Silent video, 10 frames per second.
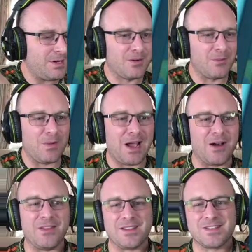Wow,
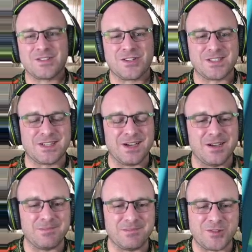that's just
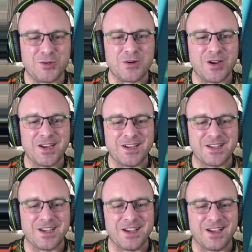um, too good.
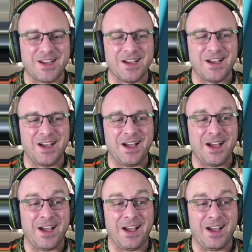
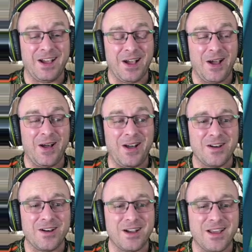Oh,
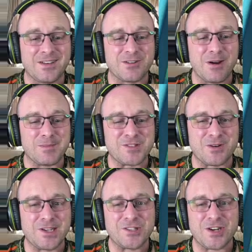I had to grab a
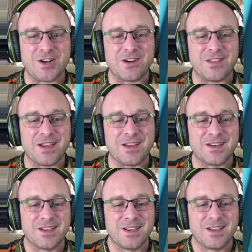screenshot of that.
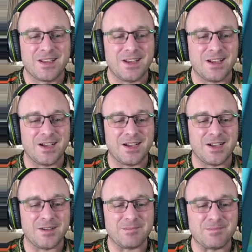
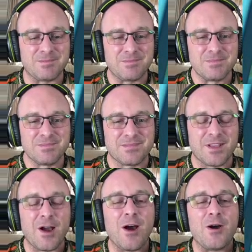Um,
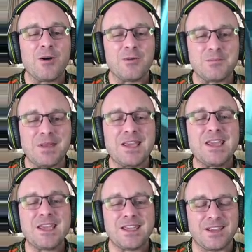oh, me.
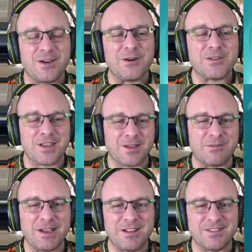Okay, well,
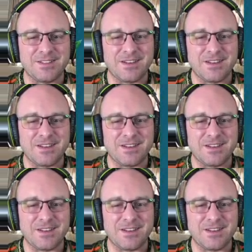you know.